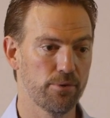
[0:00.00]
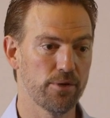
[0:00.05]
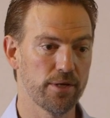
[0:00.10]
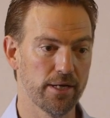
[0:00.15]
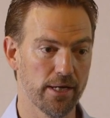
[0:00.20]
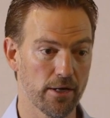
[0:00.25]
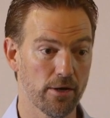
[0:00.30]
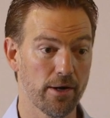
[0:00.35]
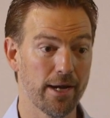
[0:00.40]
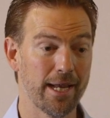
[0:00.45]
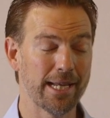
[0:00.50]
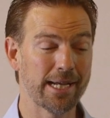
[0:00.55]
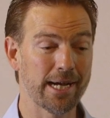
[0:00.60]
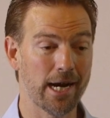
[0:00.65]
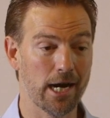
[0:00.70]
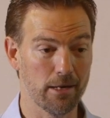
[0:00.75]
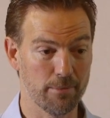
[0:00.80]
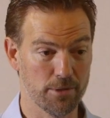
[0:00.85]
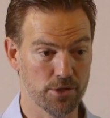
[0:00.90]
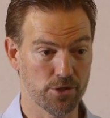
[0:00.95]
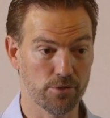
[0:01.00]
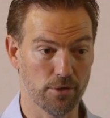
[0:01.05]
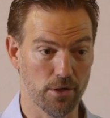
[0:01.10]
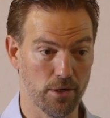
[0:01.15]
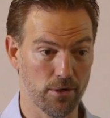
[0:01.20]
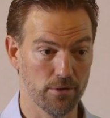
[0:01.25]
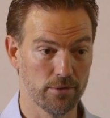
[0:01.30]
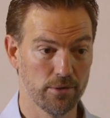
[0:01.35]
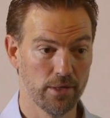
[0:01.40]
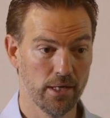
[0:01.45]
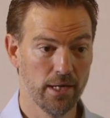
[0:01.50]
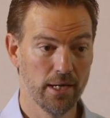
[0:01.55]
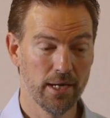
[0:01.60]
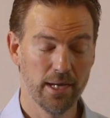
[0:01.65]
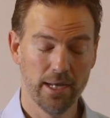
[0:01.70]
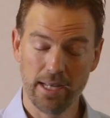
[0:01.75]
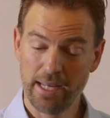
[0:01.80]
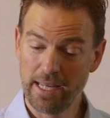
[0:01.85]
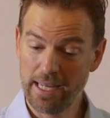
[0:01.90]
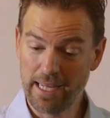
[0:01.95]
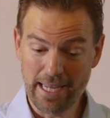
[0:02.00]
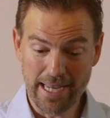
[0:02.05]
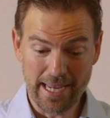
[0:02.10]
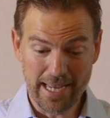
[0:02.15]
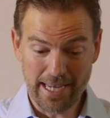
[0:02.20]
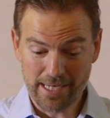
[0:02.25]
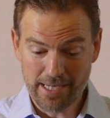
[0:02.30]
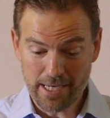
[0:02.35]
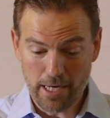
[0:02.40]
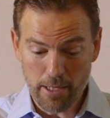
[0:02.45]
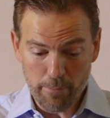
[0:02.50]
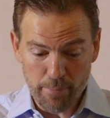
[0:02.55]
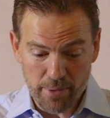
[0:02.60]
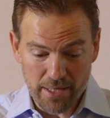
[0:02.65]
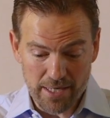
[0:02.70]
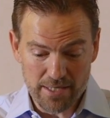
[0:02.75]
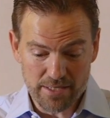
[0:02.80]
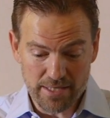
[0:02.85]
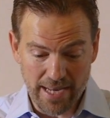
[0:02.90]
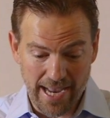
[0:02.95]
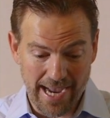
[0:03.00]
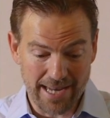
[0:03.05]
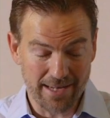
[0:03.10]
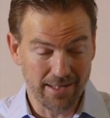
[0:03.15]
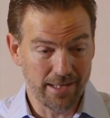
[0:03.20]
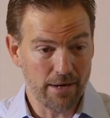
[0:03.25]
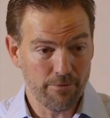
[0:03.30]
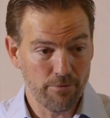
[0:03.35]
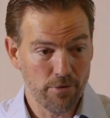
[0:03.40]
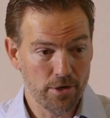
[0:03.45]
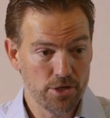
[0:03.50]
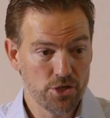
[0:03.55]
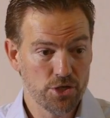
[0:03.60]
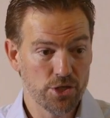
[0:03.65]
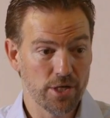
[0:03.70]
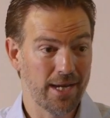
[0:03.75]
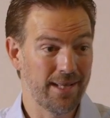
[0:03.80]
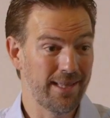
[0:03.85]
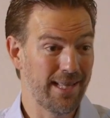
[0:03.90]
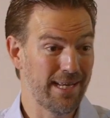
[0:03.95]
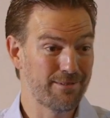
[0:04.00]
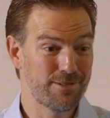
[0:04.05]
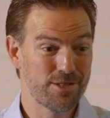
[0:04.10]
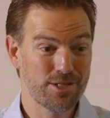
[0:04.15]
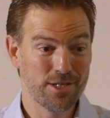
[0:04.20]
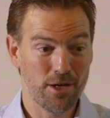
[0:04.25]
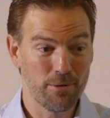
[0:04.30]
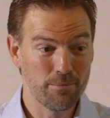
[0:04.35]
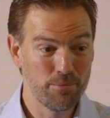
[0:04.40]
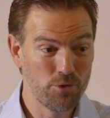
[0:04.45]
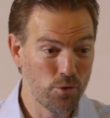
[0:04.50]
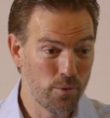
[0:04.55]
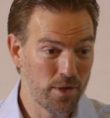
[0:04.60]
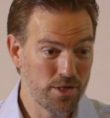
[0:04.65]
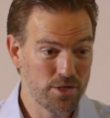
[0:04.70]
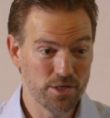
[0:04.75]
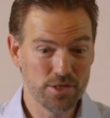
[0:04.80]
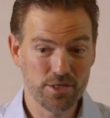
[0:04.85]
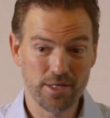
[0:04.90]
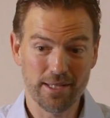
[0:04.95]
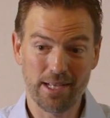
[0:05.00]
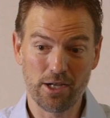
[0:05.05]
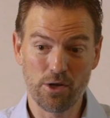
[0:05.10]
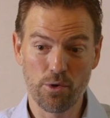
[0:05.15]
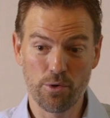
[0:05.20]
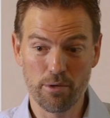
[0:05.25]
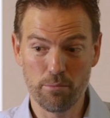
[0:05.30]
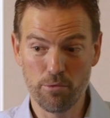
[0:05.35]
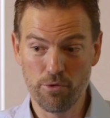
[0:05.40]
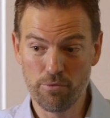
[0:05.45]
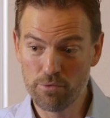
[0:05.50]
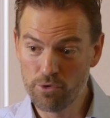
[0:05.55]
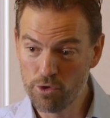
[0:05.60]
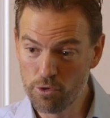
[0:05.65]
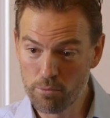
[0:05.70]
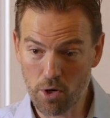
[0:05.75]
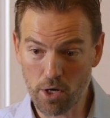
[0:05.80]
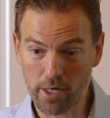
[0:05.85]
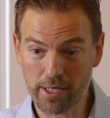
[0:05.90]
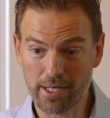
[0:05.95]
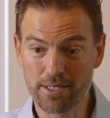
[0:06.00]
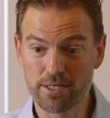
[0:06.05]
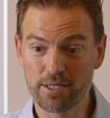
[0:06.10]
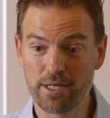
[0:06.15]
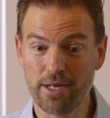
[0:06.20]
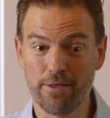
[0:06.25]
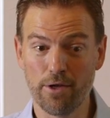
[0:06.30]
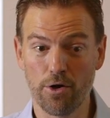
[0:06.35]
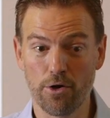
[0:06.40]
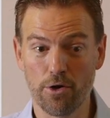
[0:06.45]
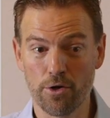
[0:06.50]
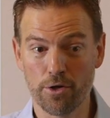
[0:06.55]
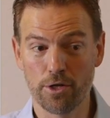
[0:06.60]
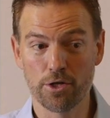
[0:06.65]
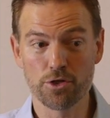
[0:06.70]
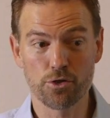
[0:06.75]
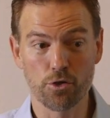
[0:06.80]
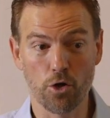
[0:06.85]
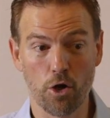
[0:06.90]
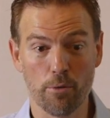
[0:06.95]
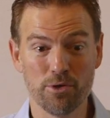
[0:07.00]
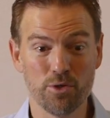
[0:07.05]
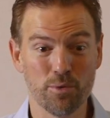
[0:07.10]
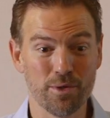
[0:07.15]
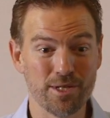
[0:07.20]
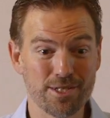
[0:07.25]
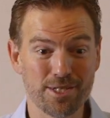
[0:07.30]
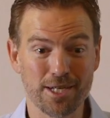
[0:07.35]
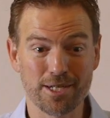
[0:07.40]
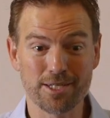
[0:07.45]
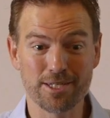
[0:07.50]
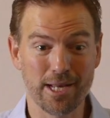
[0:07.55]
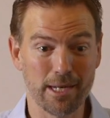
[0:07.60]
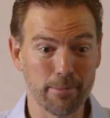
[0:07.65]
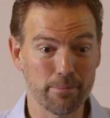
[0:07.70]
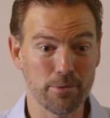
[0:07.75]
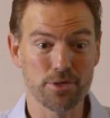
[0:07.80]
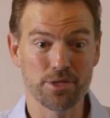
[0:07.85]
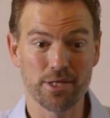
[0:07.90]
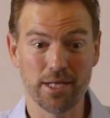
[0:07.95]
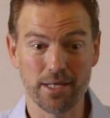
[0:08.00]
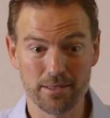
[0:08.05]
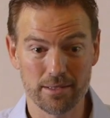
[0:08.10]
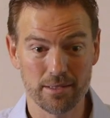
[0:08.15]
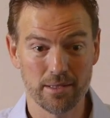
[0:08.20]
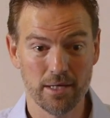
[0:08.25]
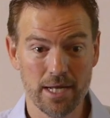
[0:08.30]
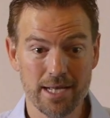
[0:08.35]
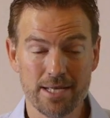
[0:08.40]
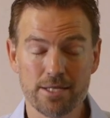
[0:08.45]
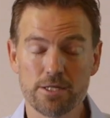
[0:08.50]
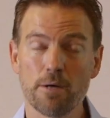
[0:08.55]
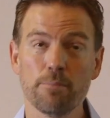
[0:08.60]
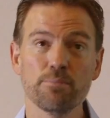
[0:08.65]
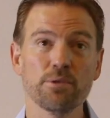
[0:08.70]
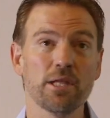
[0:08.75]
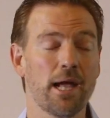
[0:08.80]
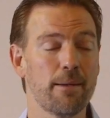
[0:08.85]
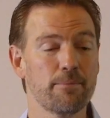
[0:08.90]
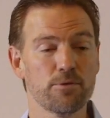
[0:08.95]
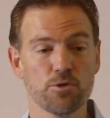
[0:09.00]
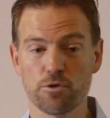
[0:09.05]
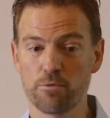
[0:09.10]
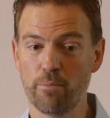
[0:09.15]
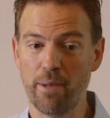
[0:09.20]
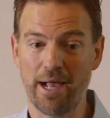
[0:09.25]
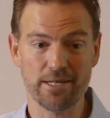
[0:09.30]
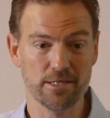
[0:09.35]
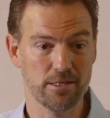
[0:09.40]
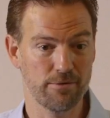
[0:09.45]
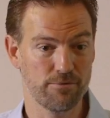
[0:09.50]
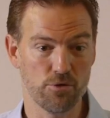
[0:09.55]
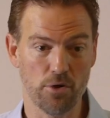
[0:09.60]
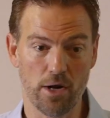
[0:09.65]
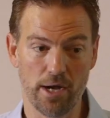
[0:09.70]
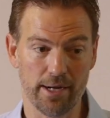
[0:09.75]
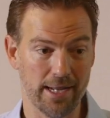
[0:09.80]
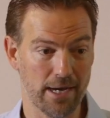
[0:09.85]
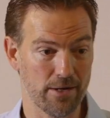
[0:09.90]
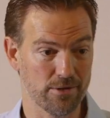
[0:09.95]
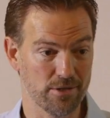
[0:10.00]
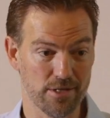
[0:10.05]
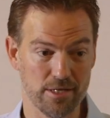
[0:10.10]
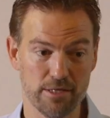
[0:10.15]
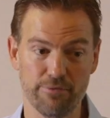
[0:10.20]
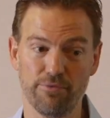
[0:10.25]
per year. Economies grow. Companies add leverage and they sell new widgets and they go into new markets and their earnings grow between 6 and 8%. Sometimes there's massive drawdowns and